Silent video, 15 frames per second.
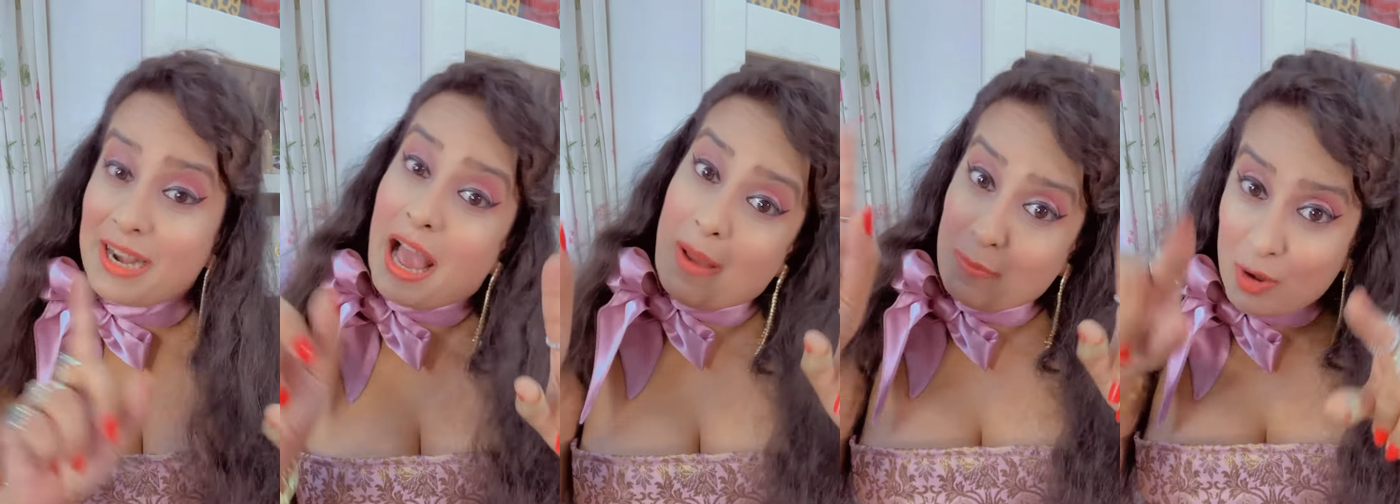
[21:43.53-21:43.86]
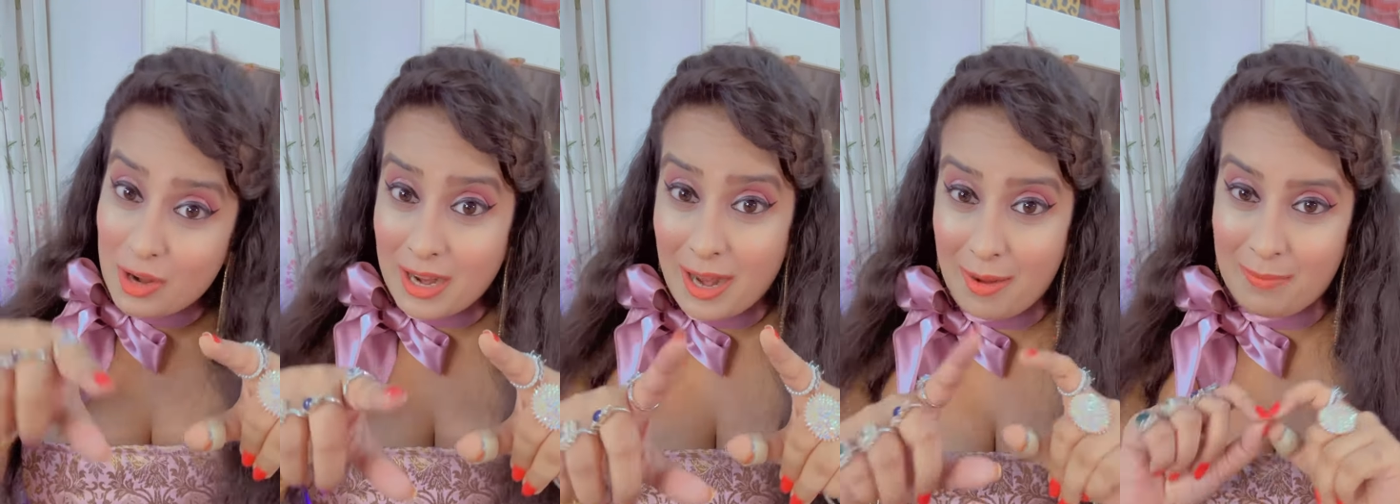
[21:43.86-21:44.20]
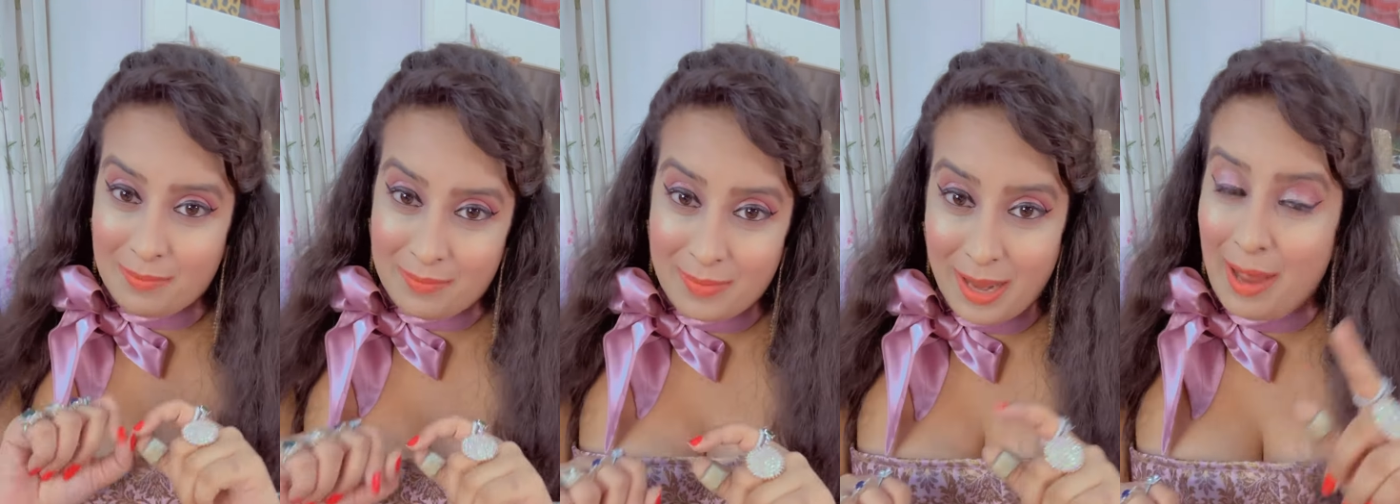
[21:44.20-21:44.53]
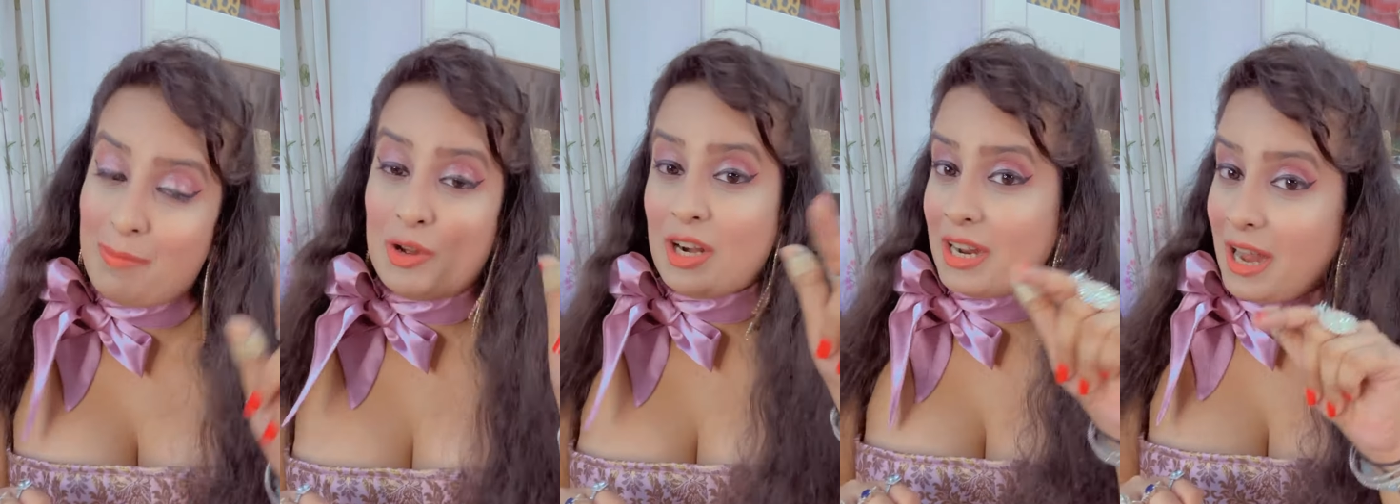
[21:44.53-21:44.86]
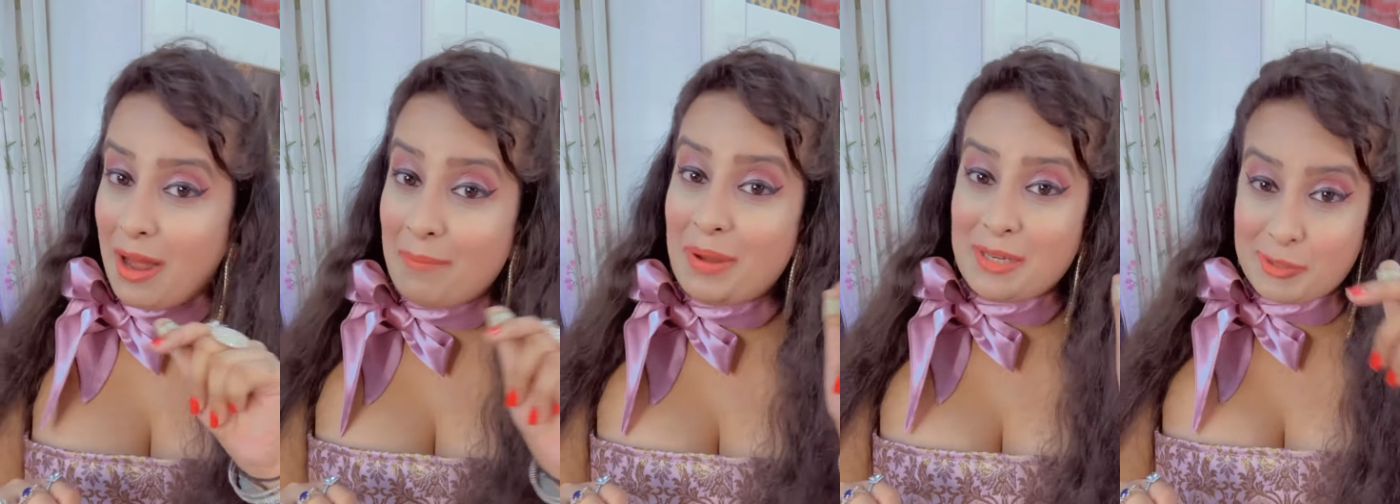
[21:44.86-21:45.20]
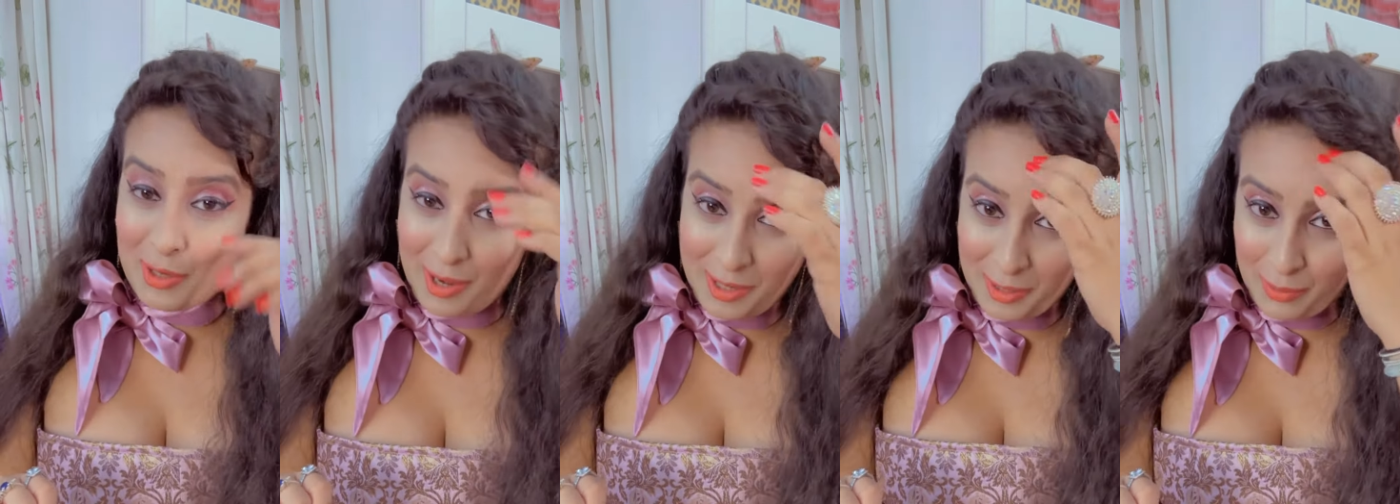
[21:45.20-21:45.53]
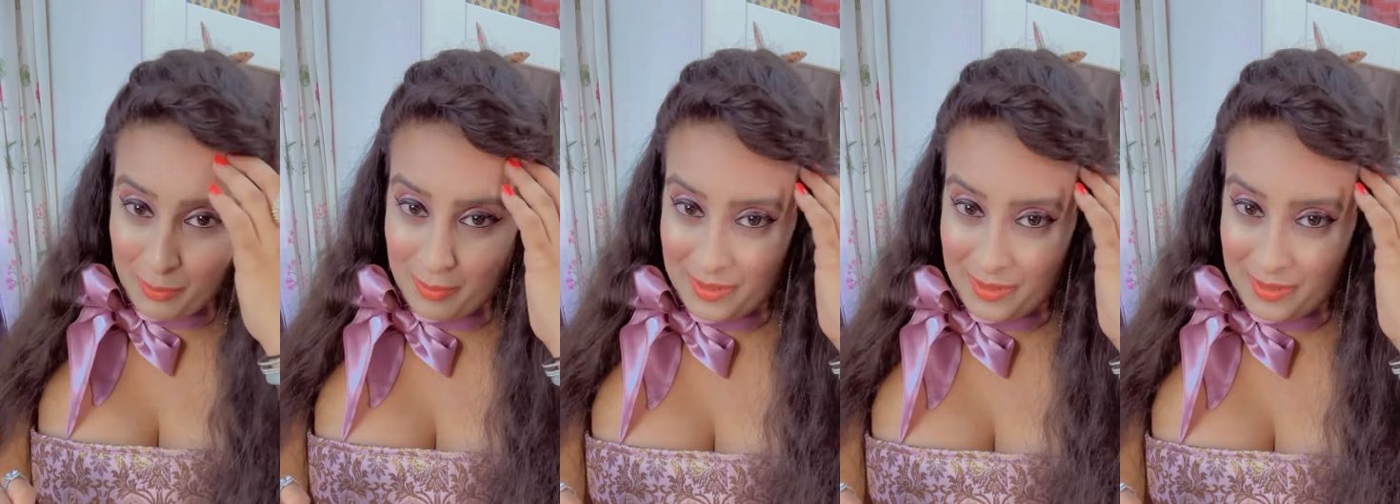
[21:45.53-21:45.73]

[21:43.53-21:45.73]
I'm gonna come and join you.